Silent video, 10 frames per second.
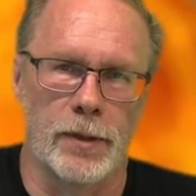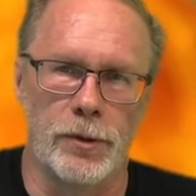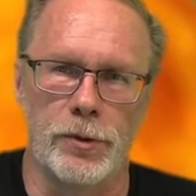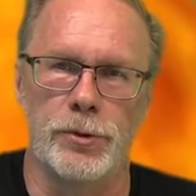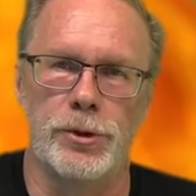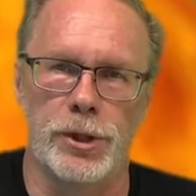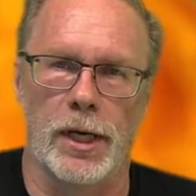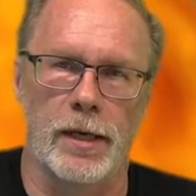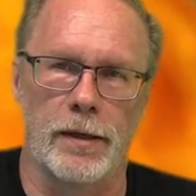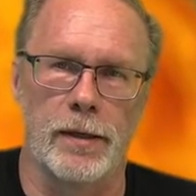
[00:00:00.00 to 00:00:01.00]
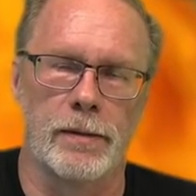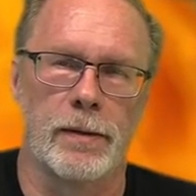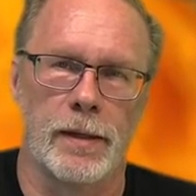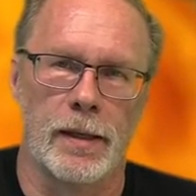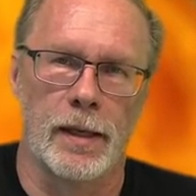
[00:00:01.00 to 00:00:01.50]
new gen
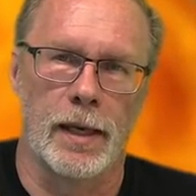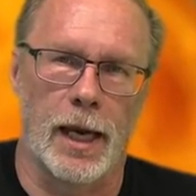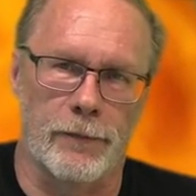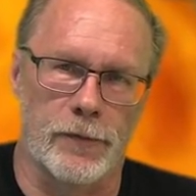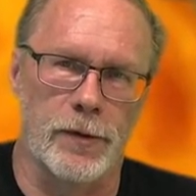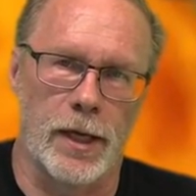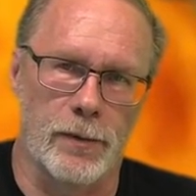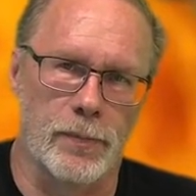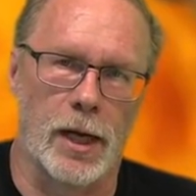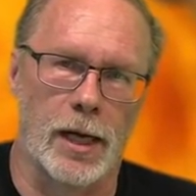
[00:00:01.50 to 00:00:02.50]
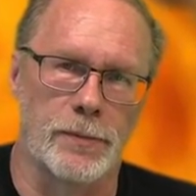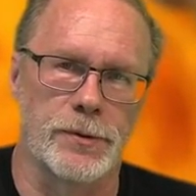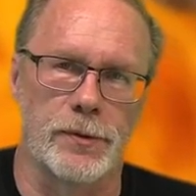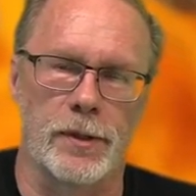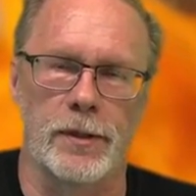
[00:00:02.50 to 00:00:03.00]
after they had
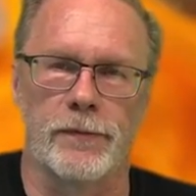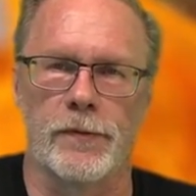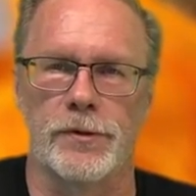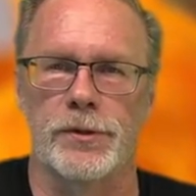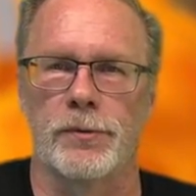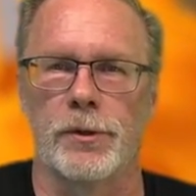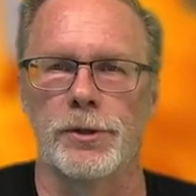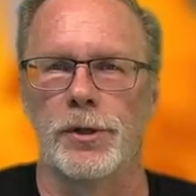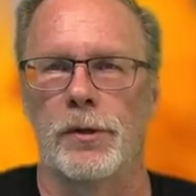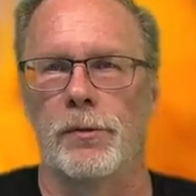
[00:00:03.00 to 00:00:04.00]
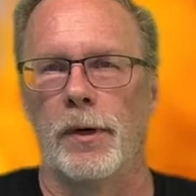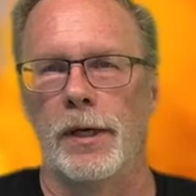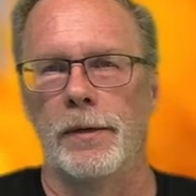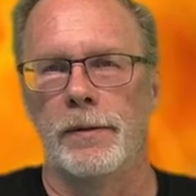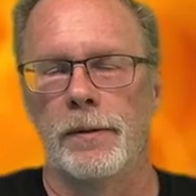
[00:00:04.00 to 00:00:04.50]
problems with the first original
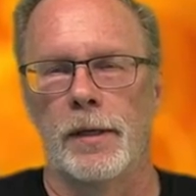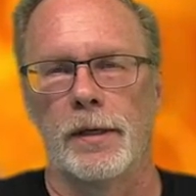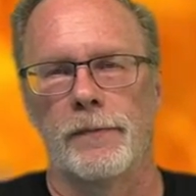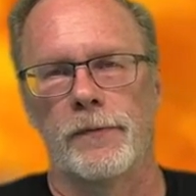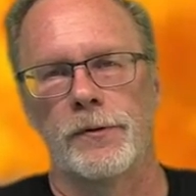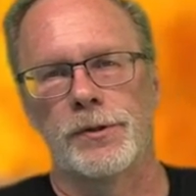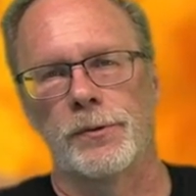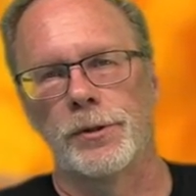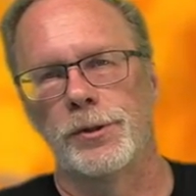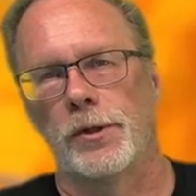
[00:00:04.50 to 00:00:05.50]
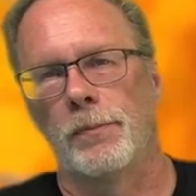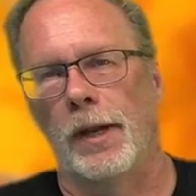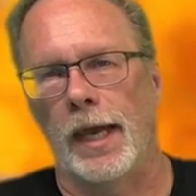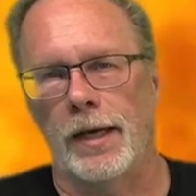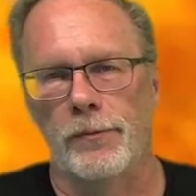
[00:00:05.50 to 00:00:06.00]
one, the first original
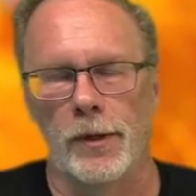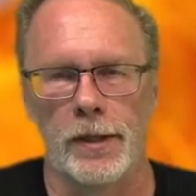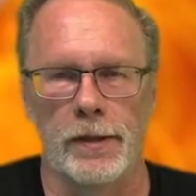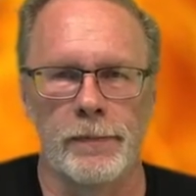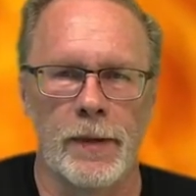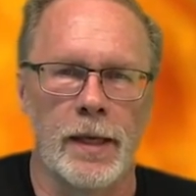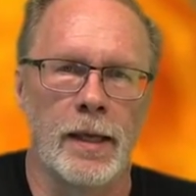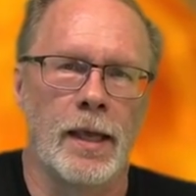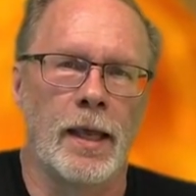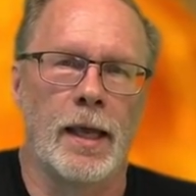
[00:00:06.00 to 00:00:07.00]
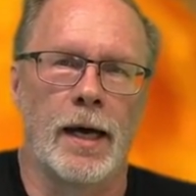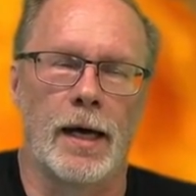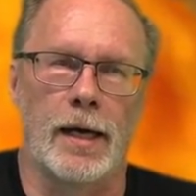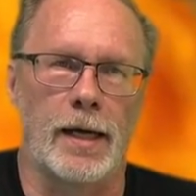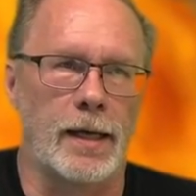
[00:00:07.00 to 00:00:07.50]
black one.
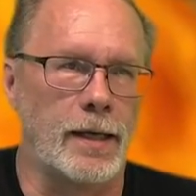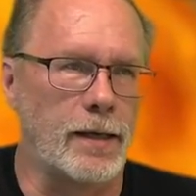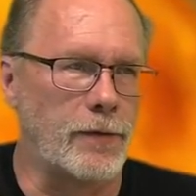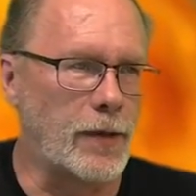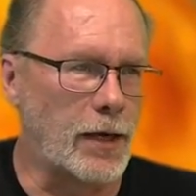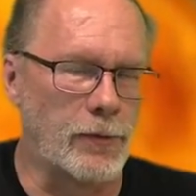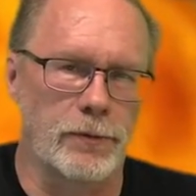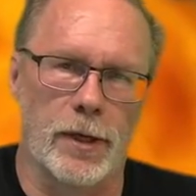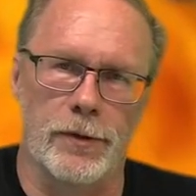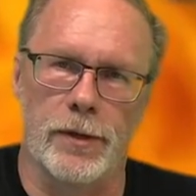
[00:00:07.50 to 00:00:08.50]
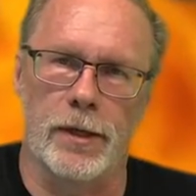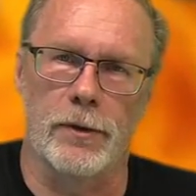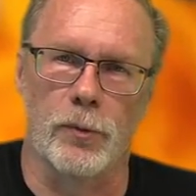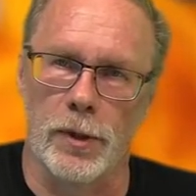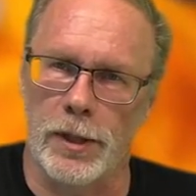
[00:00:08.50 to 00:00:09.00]
That one right
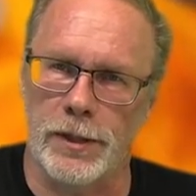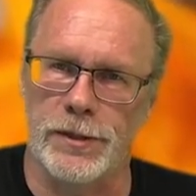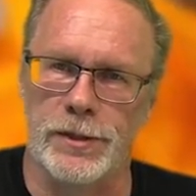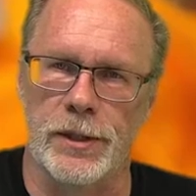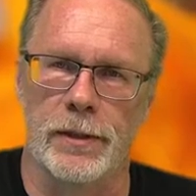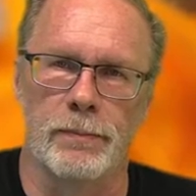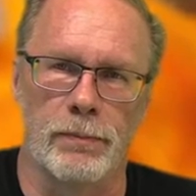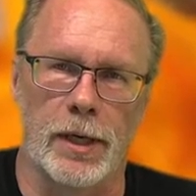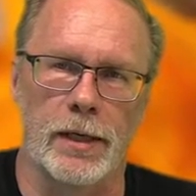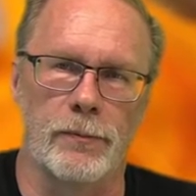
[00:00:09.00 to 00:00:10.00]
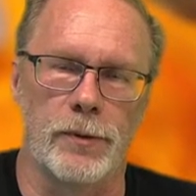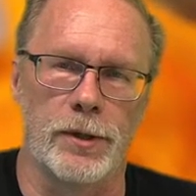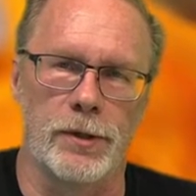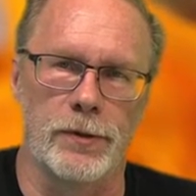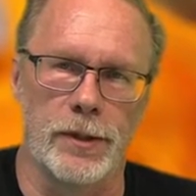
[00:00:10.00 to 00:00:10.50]
there works, but when
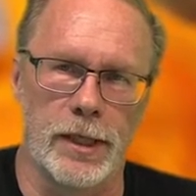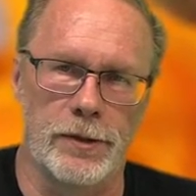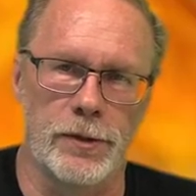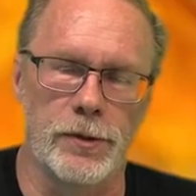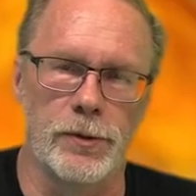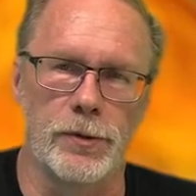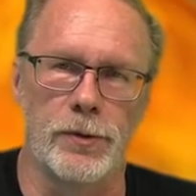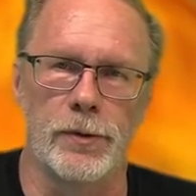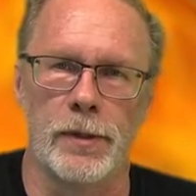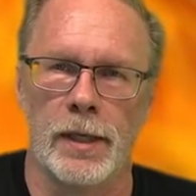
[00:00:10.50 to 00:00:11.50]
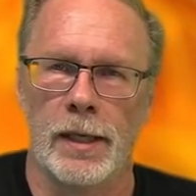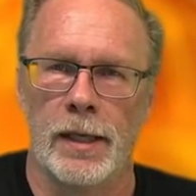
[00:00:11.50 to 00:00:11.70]
you need to do